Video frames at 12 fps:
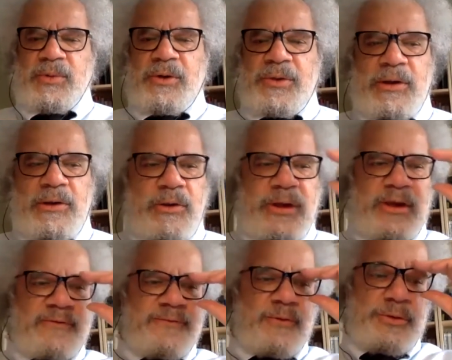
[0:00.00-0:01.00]
Are they
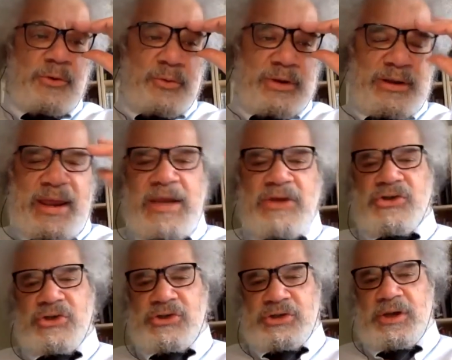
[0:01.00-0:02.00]
looking for the
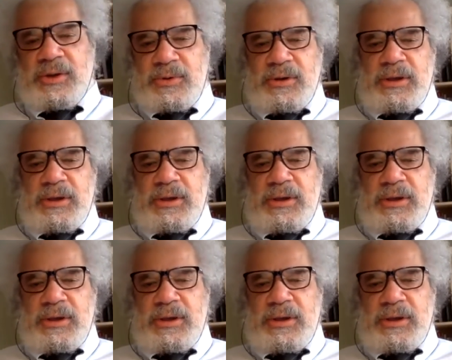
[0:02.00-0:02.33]
relationship